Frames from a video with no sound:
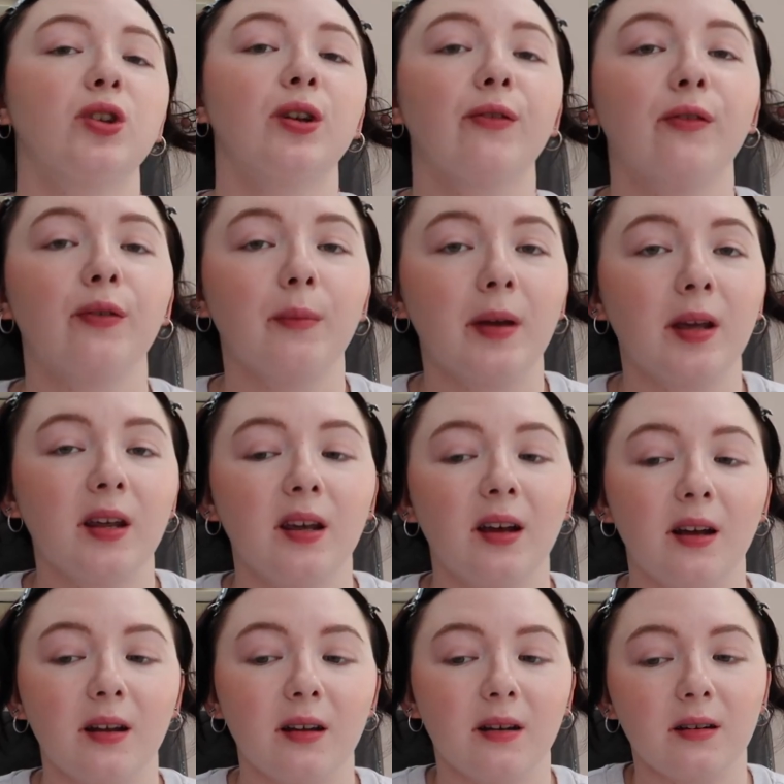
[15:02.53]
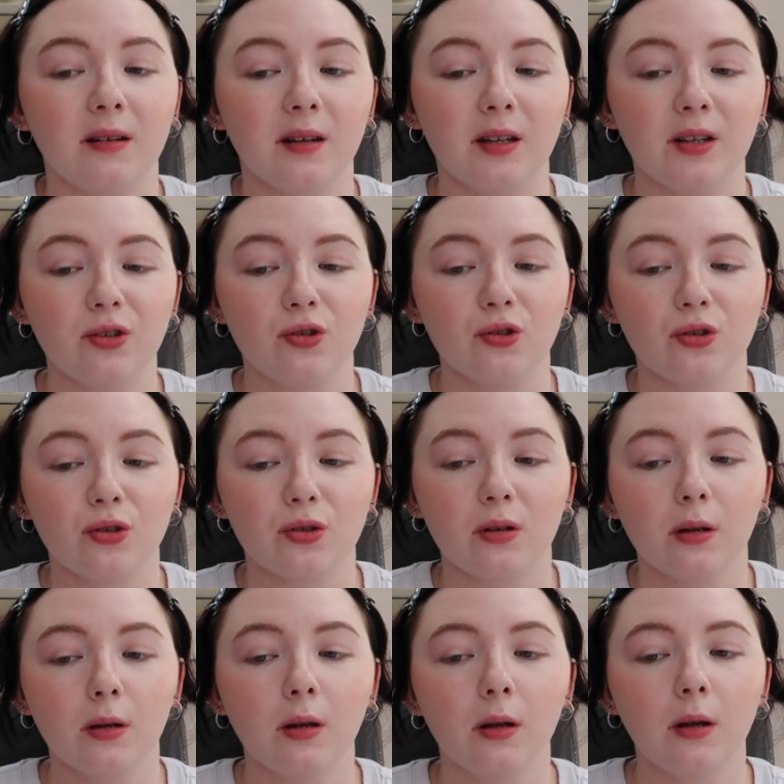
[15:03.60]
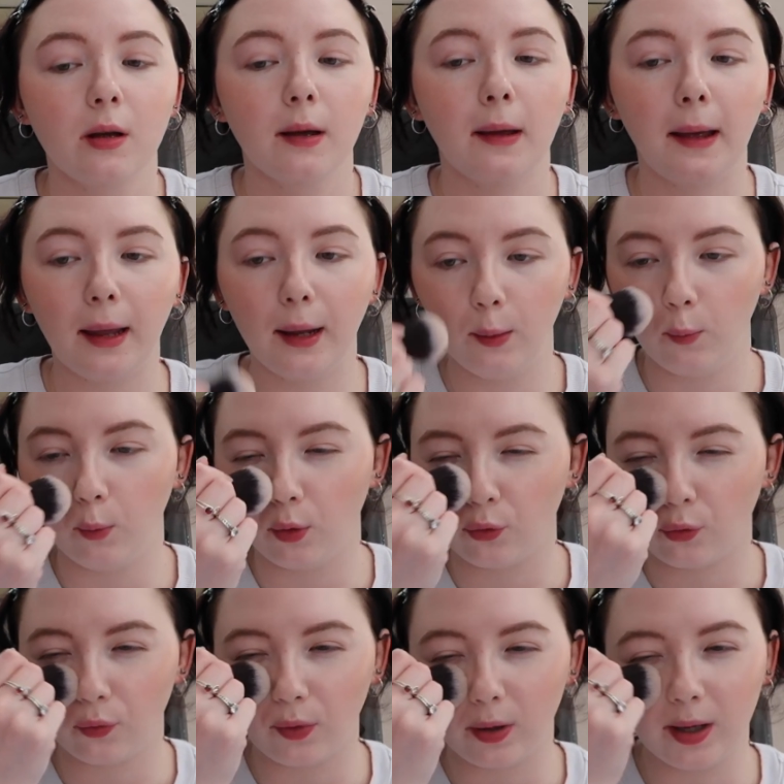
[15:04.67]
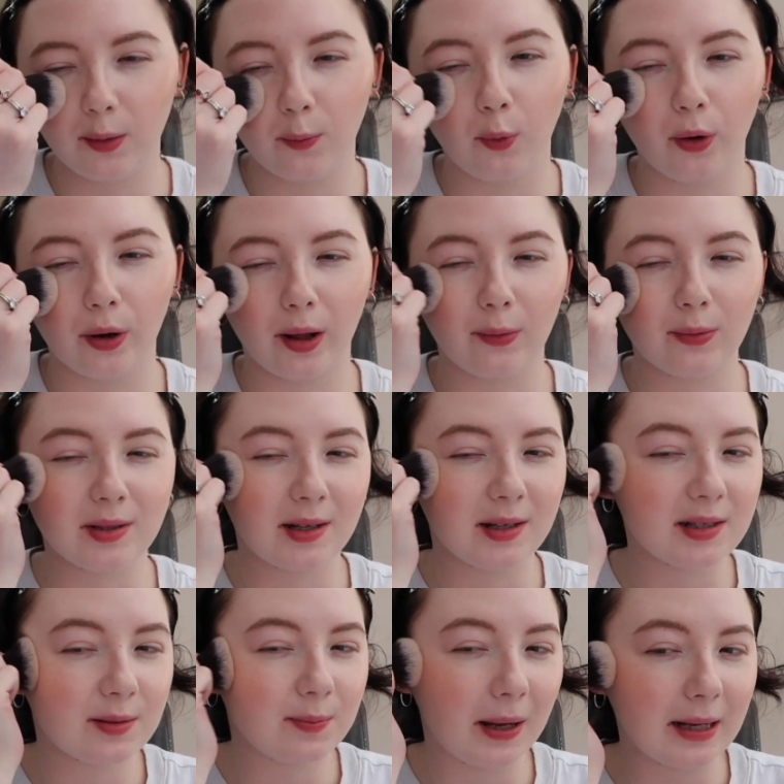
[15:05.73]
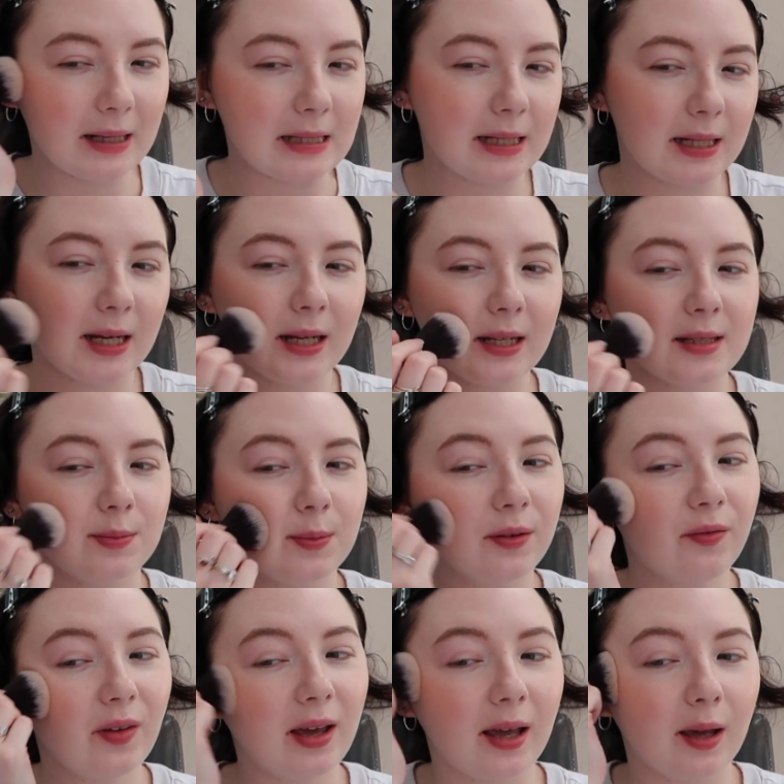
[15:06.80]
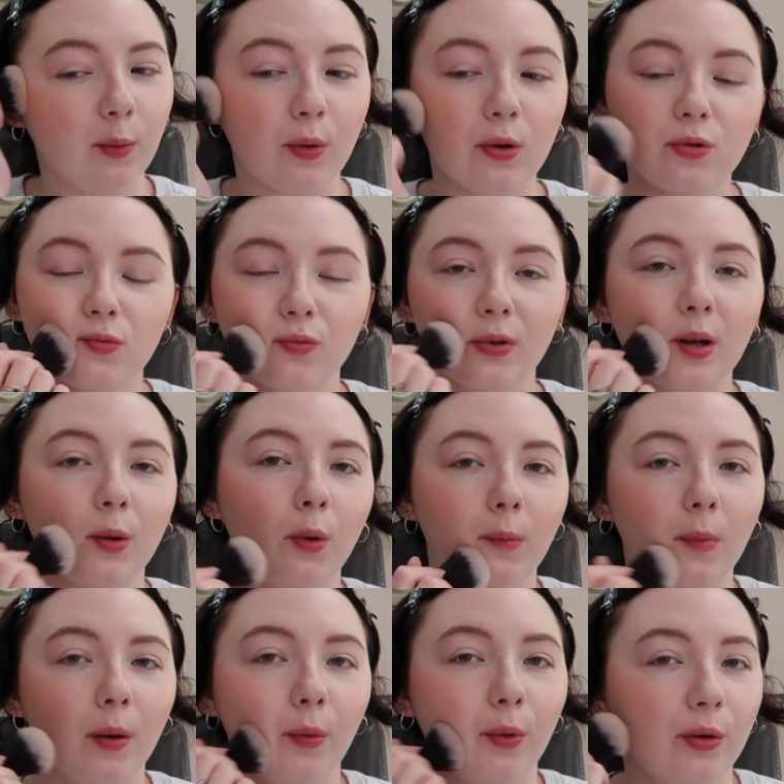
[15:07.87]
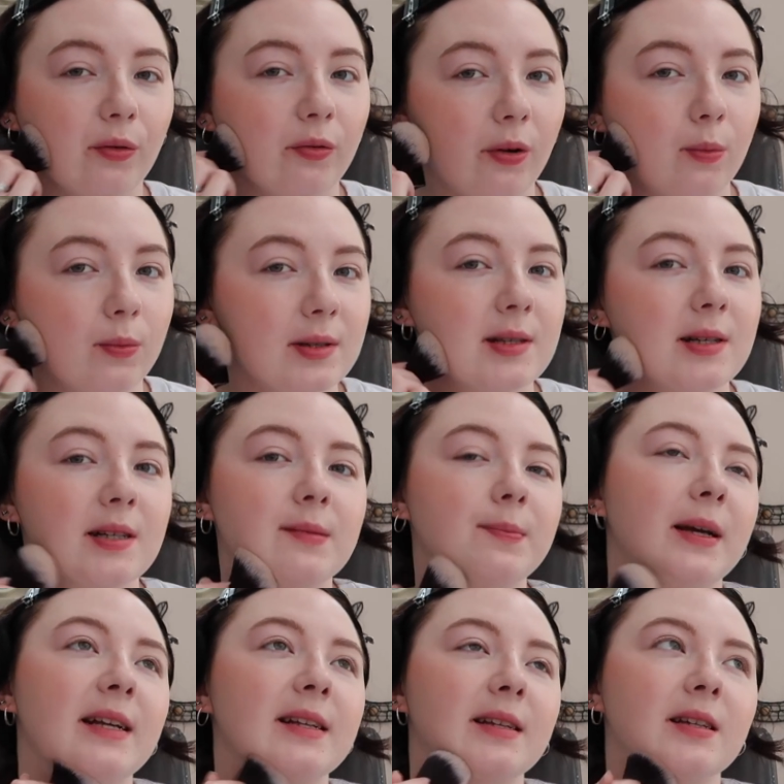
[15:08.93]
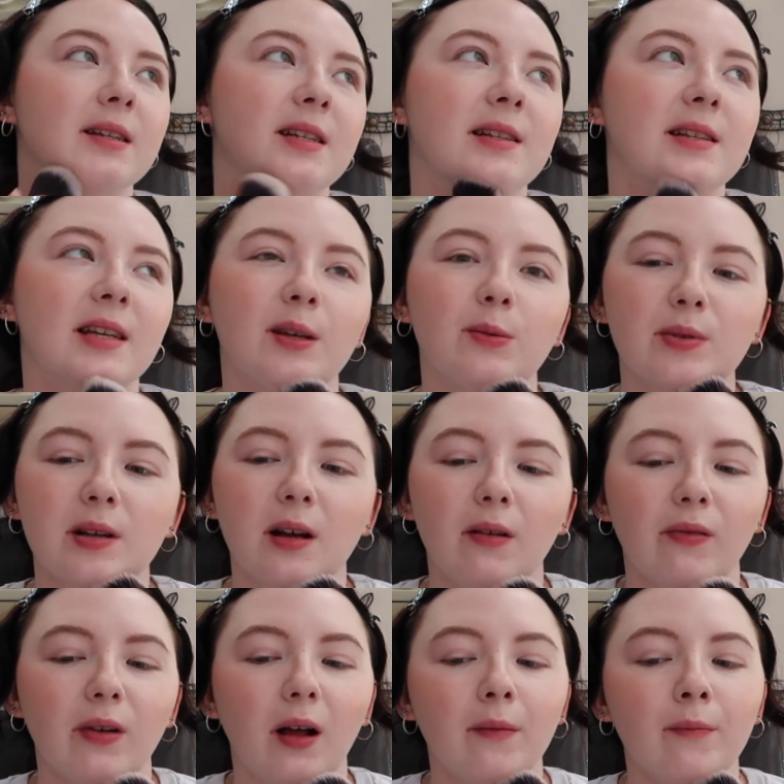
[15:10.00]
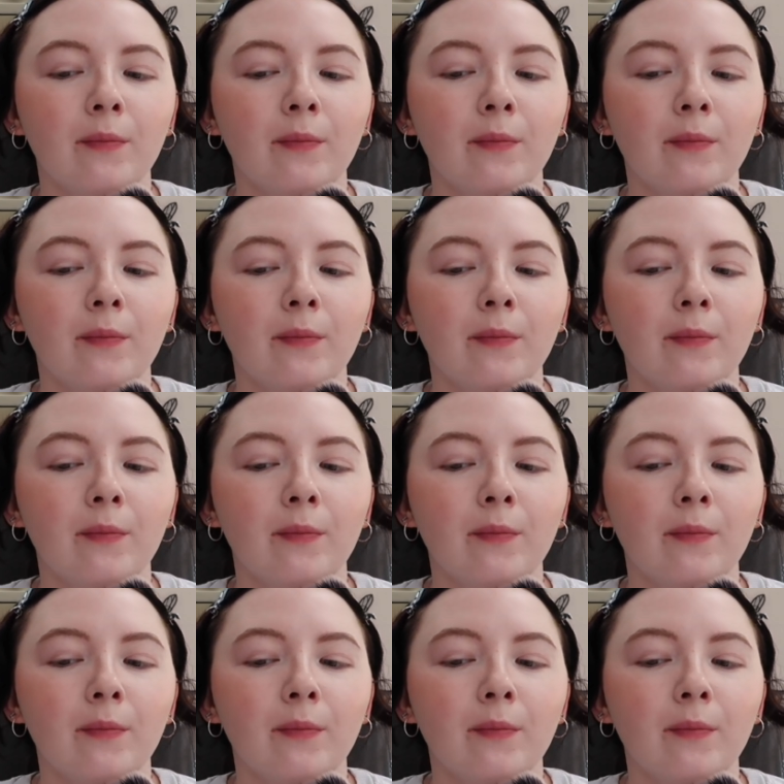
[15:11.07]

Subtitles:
it for me, and it it wasn't really what I was expecting. And to be fair, it wasn't really what my boyfriend was expecting, because he was kind of like,